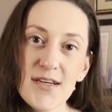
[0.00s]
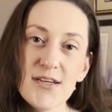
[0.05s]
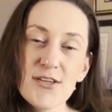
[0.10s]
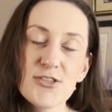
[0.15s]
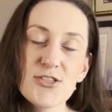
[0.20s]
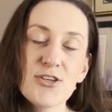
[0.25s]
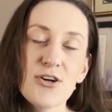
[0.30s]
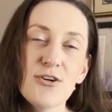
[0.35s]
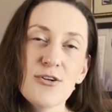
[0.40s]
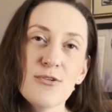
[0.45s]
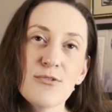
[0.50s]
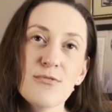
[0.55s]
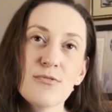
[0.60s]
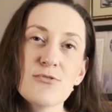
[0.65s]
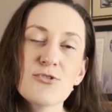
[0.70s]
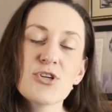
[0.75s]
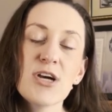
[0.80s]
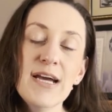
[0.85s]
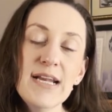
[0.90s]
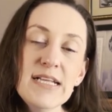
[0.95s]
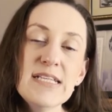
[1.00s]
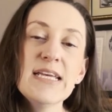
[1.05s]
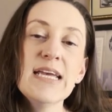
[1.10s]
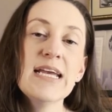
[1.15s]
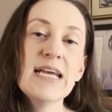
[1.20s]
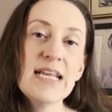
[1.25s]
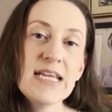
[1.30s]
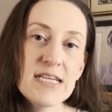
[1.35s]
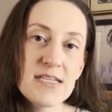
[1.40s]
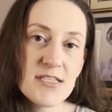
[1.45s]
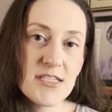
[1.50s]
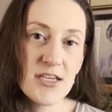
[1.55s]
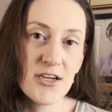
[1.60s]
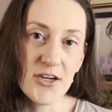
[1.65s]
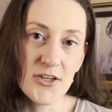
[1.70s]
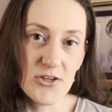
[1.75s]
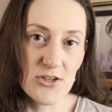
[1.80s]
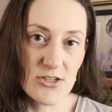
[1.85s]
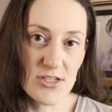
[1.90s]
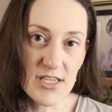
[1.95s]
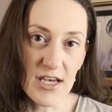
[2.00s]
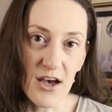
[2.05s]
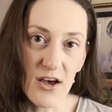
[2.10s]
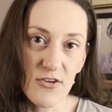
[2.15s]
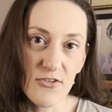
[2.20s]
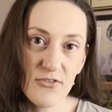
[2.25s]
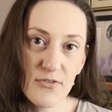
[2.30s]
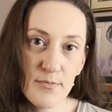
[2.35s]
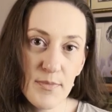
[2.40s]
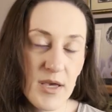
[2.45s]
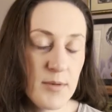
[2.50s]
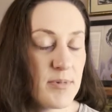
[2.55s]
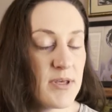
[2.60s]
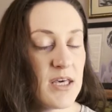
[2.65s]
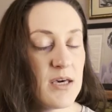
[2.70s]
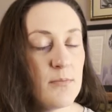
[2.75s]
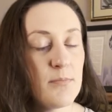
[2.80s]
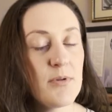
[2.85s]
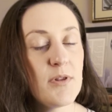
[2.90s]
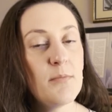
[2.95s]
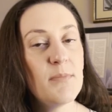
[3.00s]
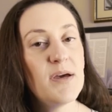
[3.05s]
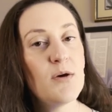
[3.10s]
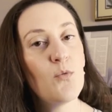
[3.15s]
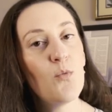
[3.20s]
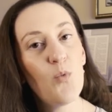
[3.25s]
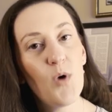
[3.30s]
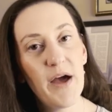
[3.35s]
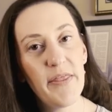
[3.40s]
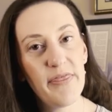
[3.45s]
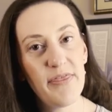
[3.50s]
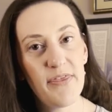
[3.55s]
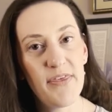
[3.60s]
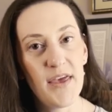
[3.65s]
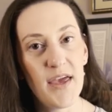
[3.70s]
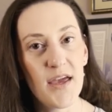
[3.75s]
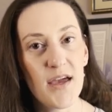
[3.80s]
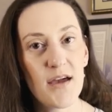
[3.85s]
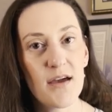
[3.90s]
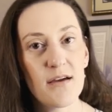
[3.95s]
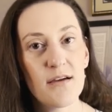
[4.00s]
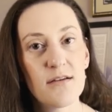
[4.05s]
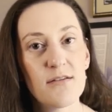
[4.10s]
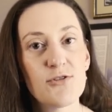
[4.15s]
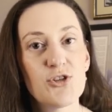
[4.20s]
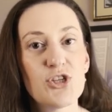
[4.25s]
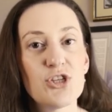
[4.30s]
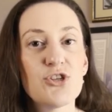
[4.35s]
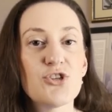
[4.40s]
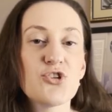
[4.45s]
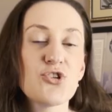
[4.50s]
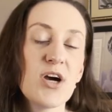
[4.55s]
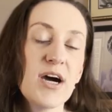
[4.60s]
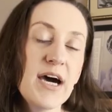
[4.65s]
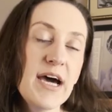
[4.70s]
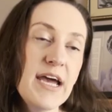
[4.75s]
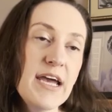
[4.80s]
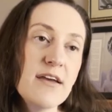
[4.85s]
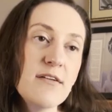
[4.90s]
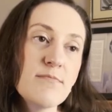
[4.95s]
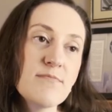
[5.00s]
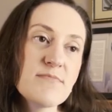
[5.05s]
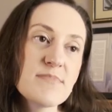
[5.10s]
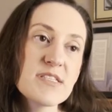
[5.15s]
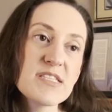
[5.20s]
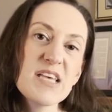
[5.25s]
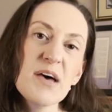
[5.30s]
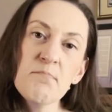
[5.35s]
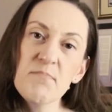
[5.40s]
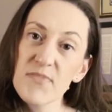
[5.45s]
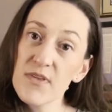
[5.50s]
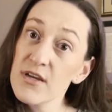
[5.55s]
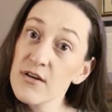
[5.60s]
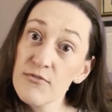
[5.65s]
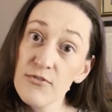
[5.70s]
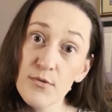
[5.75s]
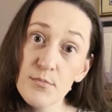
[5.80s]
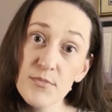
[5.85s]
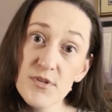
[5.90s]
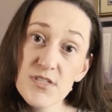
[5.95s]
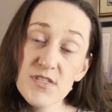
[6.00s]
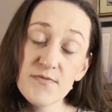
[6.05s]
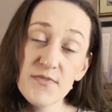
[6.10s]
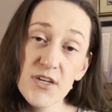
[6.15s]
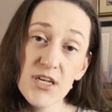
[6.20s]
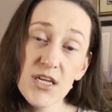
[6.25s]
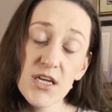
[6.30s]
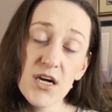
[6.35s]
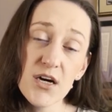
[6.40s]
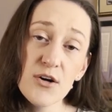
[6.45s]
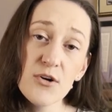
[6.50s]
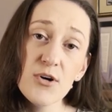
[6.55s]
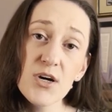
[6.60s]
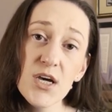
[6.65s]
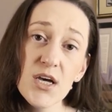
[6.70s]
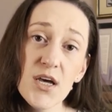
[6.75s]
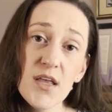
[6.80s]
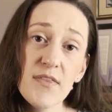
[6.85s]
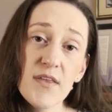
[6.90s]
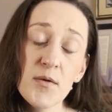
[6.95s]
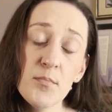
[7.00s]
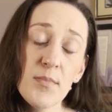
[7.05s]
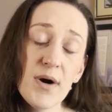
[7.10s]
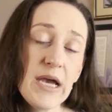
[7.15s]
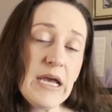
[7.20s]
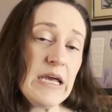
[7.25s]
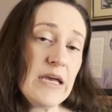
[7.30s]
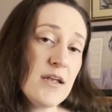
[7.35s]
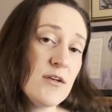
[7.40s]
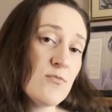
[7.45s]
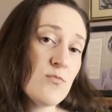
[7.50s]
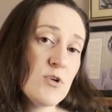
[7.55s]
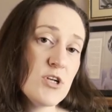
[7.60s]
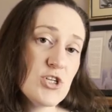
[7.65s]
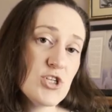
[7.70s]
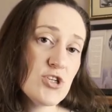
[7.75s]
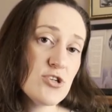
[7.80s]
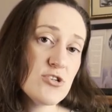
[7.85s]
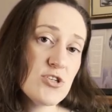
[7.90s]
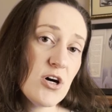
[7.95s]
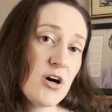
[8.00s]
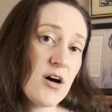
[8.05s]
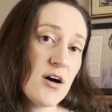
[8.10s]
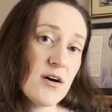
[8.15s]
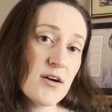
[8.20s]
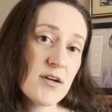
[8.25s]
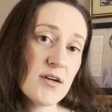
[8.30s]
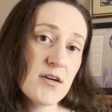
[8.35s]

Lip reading: So try to take it easy on yourself. Maybe implement one thing. Just try something from this video that might enrich your dog.